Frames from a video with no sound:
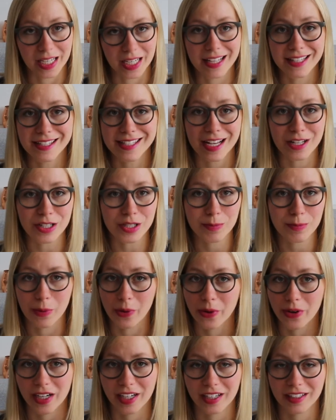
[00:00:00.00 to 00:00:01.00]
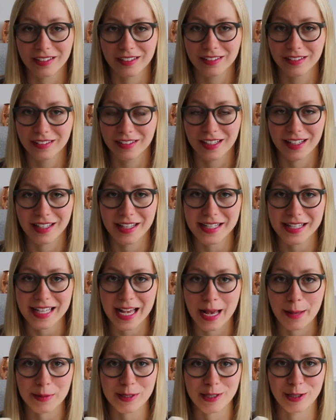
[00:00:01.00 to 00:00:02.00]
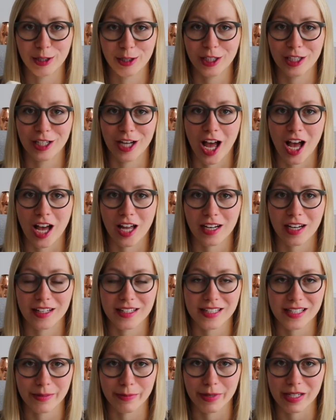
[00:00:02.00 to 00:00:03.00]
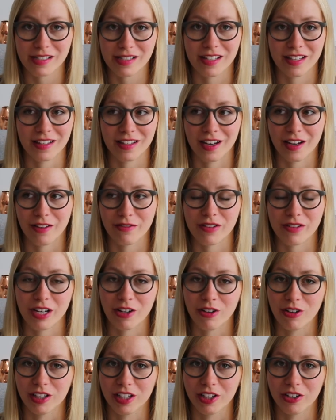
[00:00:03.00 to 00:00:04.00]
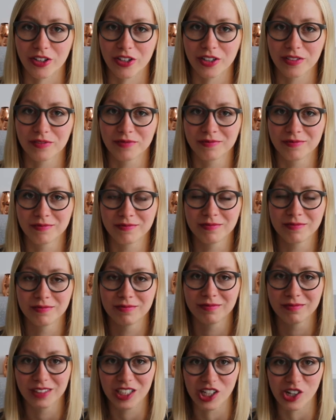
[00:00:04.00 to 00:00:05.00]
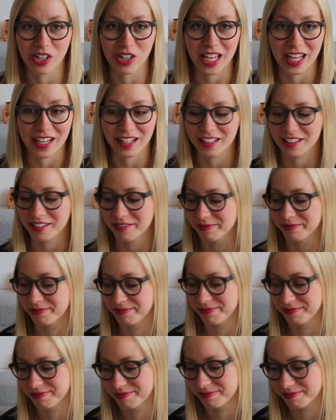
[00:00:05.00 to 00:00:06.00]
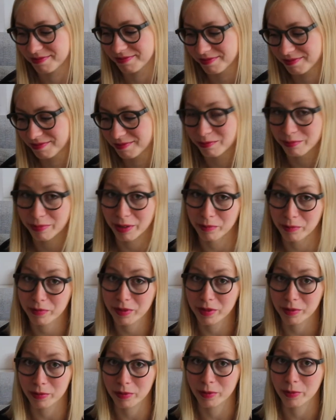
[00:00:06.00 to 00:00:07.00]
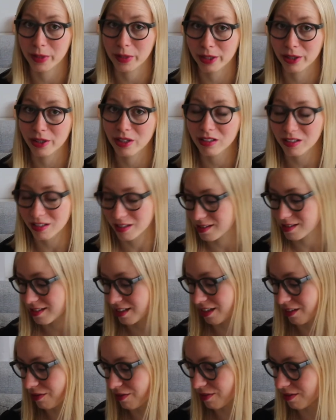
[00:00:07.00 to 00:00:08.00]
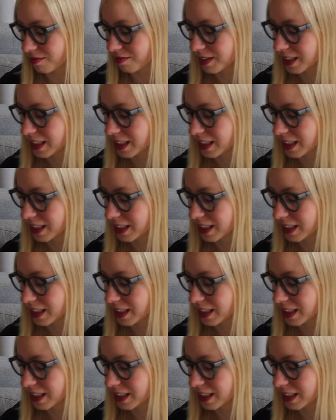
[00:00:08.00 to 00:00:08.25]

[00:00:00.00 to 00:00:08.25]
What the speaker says: It sounds boring. It's absolutely not. It's the best thing that I've read all year. Go get it. But be prepared. It's tough.